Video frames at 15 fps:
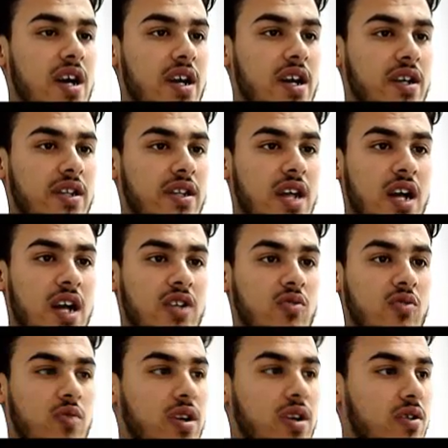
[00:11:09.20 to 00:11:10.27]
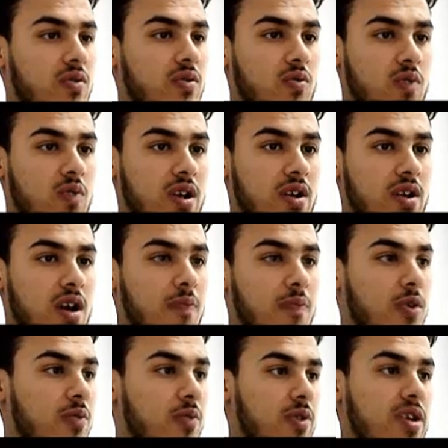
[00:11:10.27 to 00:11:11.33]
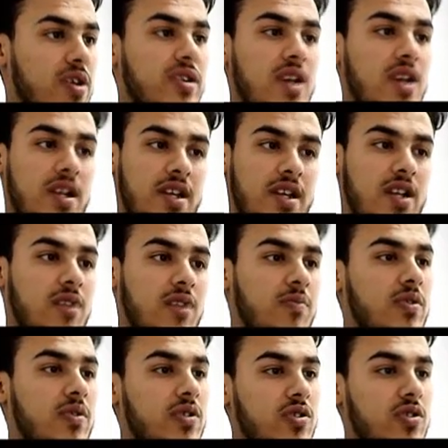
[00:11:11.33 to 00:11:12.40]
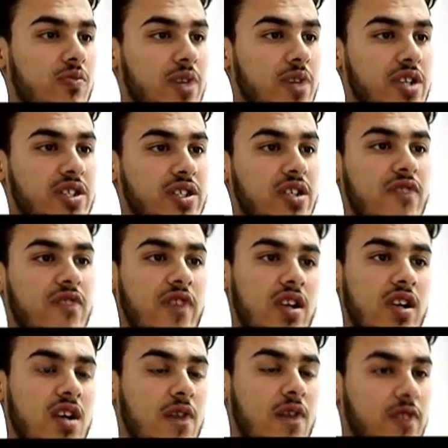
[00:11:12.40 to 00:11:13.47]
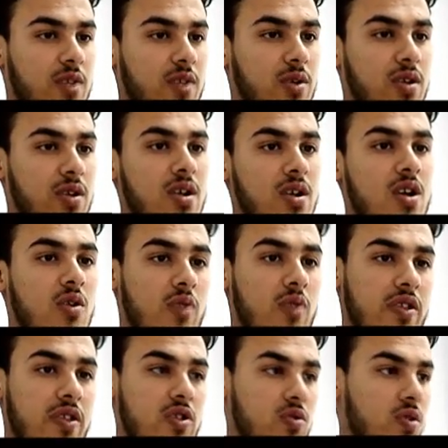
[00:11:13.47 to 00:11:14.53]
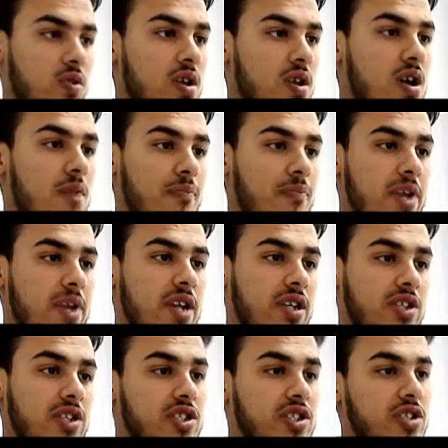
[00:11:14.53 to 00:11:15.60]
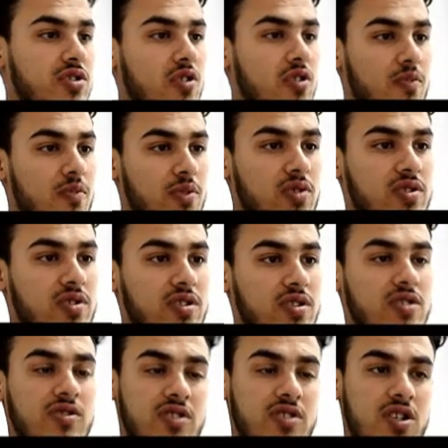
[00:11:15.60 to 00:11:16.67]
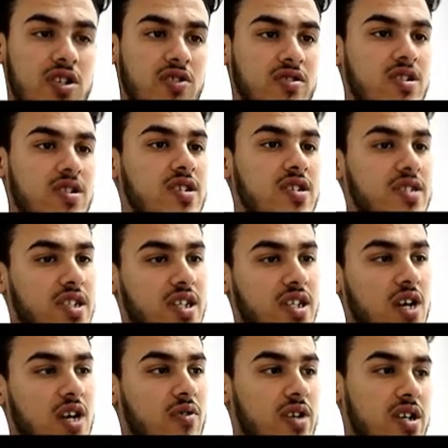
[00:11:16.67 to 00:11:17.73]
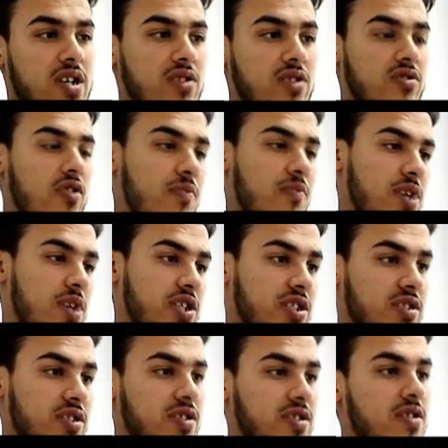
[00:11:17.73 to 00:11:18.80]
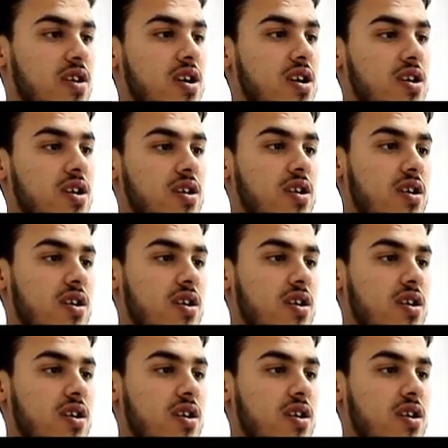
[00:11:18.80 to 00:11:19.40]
Make eye contact when appropriate and help your patient feel comfortable with you. Pay attention to the person concerned. Sit down near to the patient.